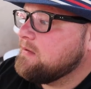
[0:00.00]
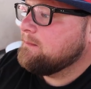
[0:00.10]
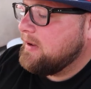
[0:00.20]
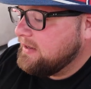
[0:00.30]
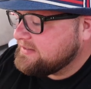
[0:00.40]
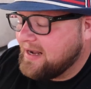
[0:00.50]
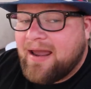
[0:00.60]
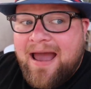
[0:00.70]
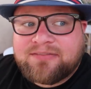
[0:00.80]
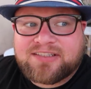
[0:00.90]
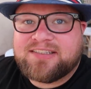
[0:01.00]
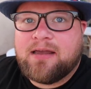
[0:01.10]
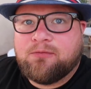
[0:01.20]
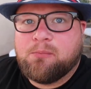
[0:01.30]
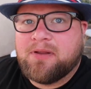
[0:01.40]
amazing. I have to
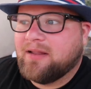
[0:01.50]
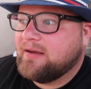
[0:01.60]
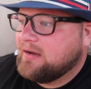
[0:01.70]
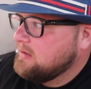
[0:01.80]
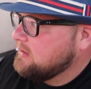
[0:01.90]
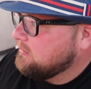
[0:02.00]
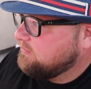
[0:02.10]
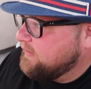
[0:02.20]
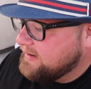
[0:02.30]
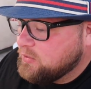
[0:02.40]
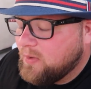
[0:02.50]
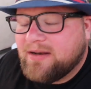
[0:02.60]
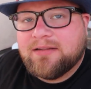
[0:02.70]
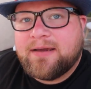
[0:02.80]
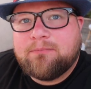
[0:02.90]
save them and like find a way
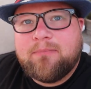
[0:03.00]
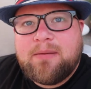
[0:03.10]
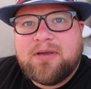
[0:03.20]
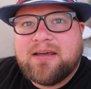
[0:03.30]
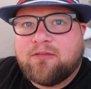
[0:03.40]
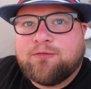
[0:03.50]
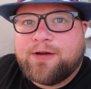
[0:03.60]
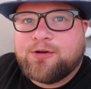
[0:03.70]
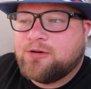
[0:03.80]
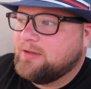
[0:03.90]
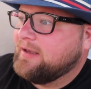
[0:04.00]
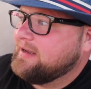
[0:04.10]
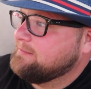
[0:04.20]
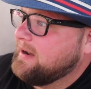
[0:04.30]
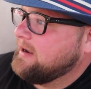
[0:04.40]
to like maybe get a fire like
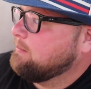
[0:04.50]
in my